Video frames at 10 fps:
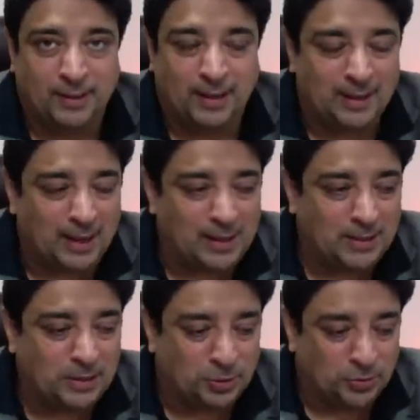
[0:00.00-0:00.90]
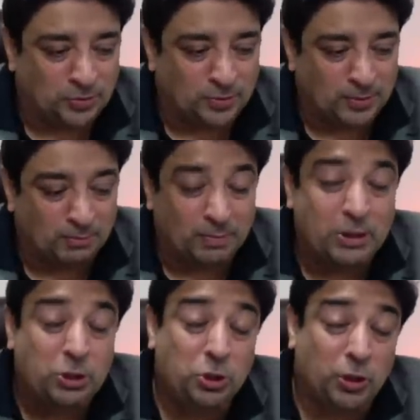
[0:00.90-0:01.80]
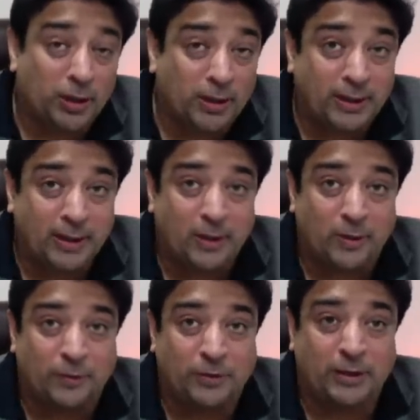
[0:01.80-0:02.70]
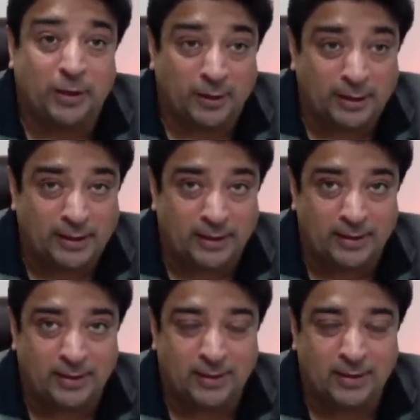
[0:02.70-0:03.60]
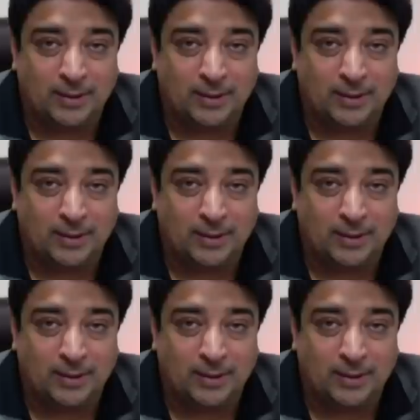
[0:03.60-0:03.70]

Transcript: and I assume majority of the audience